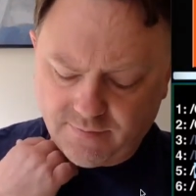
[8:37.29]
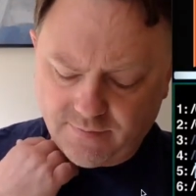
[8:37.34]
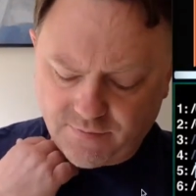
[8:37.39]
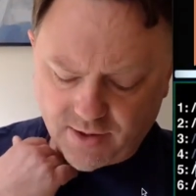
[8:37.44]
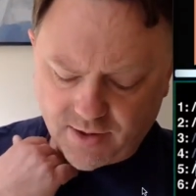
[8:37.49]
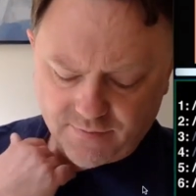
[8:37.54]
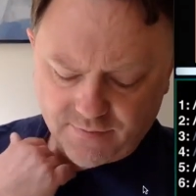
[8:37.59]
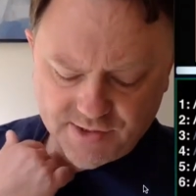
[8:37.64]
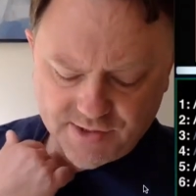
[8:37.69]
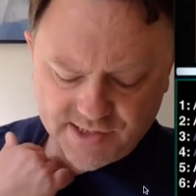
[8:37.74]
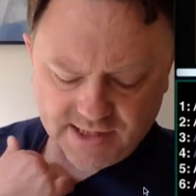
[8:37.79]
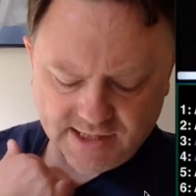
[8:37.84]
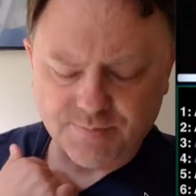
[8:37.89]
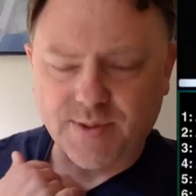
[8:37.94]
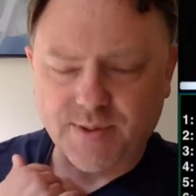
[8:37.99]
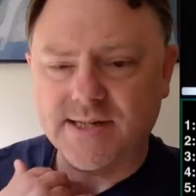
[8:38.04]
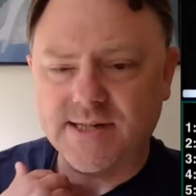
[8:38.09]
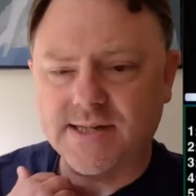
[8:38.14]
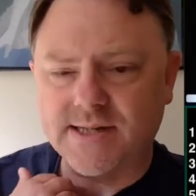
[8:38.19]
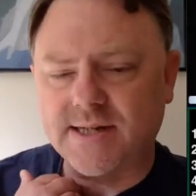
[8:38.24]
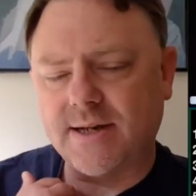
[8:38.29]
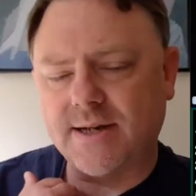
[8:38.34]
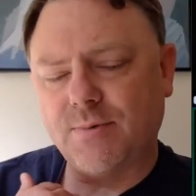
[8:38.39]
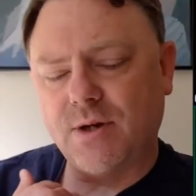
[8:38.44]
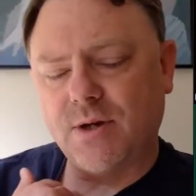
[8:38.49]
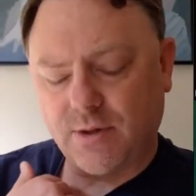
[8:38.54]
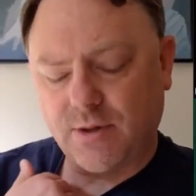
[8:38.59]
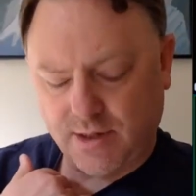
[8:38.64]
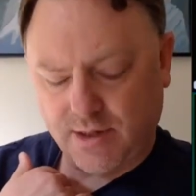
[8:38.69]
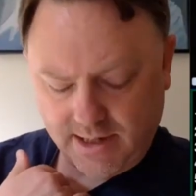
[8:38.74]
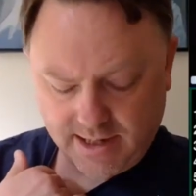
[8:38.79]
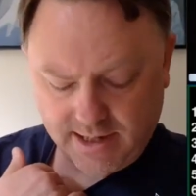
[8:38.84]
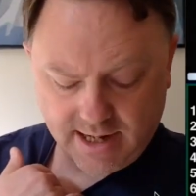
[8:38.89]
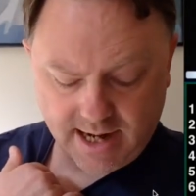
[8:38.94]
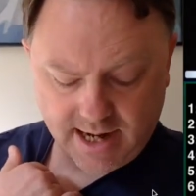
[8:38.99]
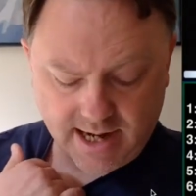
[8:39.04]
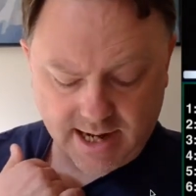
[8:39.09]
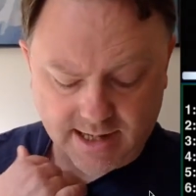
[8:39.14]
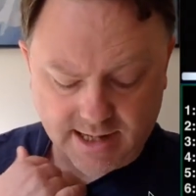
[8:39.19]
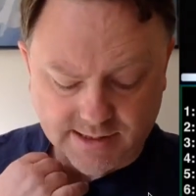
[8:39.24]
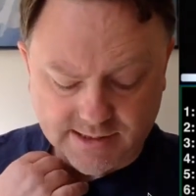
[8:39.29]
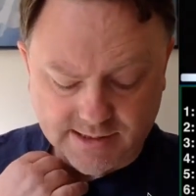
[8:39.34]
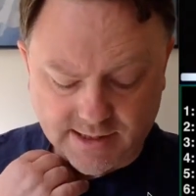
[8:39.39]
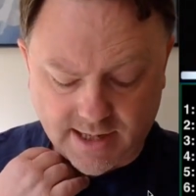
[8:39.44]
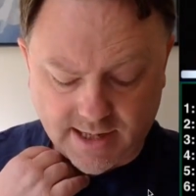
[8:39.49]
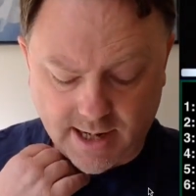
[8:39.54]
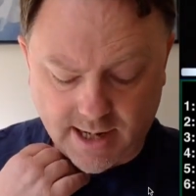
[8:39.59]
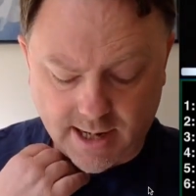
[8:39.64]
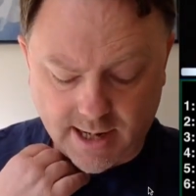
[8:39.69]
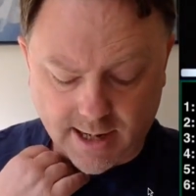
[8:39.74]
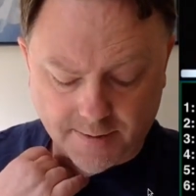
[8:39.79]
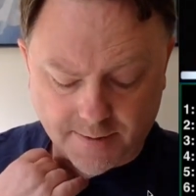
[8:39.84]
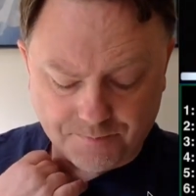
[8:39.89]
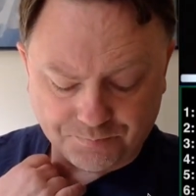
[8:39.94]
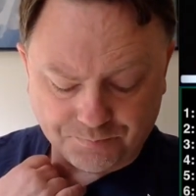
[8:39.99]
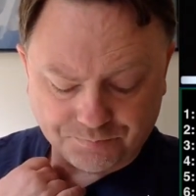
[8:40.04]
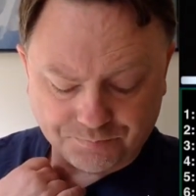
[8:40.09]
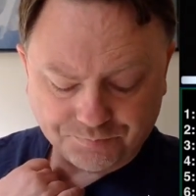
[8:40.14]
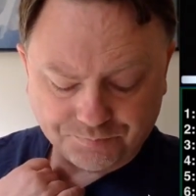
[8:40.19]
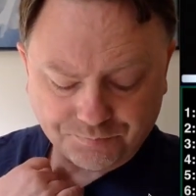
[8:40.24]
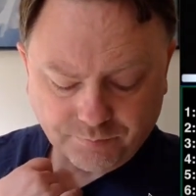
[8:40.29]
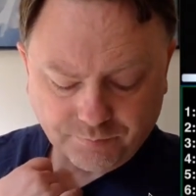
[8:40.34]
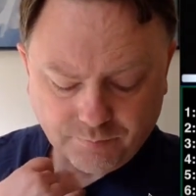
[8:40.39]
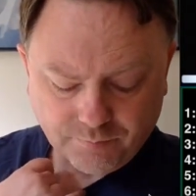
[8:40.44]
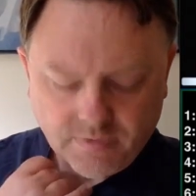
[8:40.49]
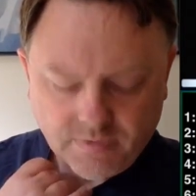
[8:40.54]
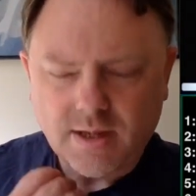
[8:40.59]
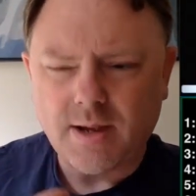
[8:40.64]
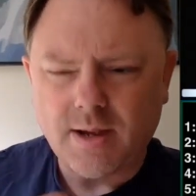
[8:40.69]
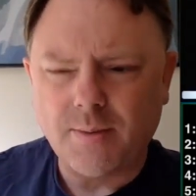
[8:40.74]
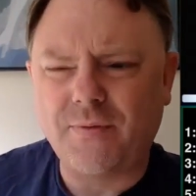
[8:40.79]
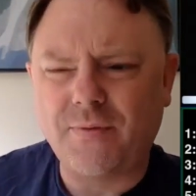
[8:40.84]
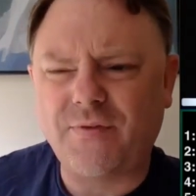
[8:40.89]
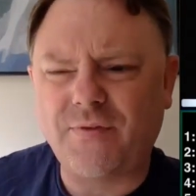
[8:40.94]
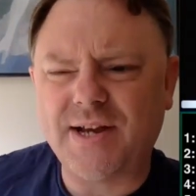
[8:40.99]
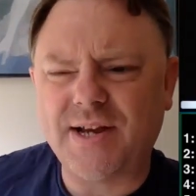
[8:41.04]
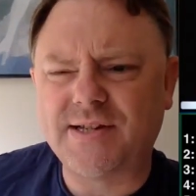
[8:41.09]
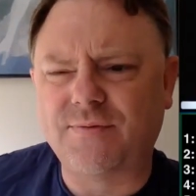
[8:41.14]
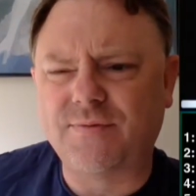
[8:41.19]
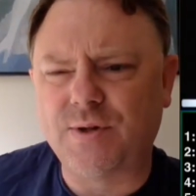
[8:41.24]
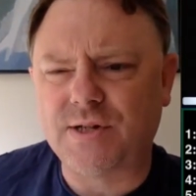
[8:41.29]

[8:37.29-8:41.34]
5 and 6, basically we're looking at perfective,